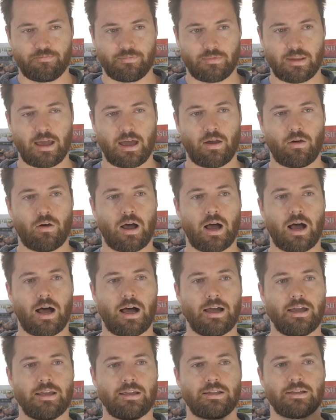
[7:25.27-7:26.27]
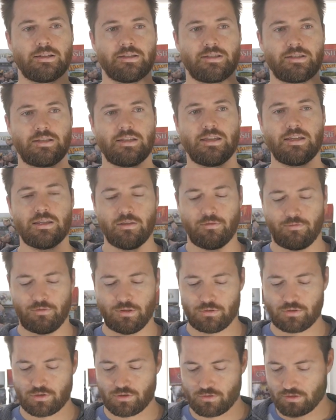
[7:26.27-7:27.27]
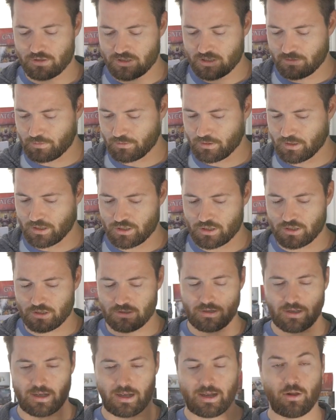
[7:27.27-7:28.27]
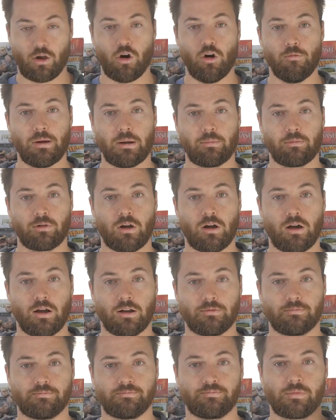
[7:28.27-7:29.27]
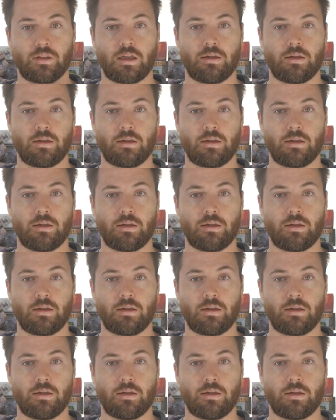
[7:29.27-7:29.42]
Now, I can see in the future, this is a prediction, I hope I'm wrong,